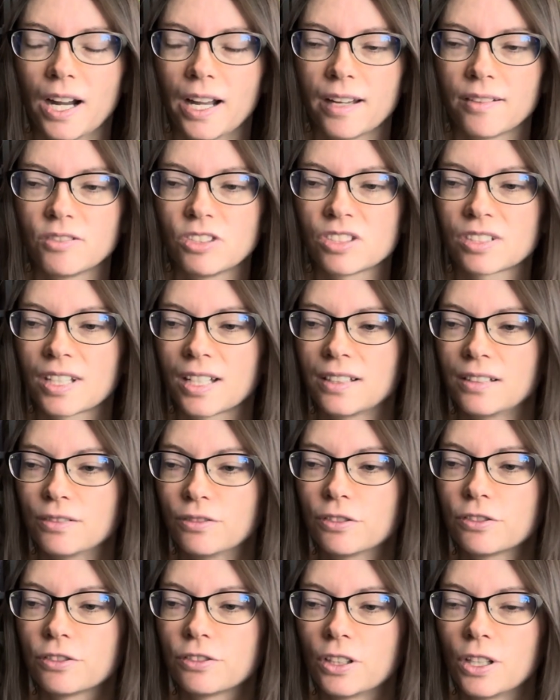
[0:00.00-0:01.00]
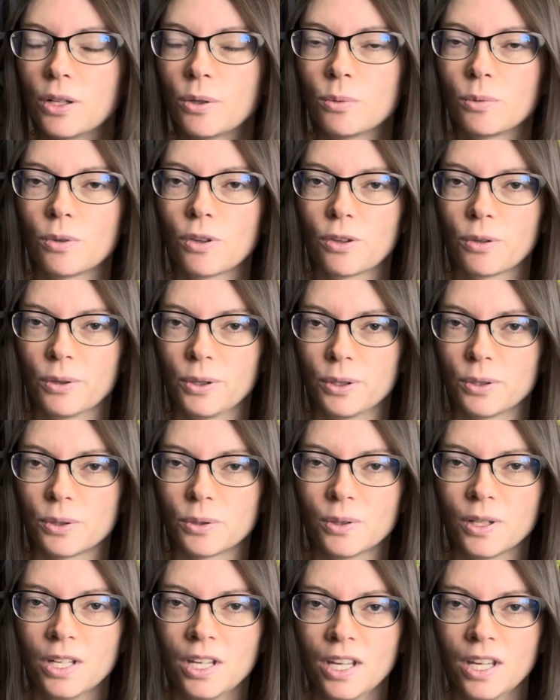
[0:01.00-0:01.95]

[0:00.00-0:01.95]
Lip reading: have just kind of flown through.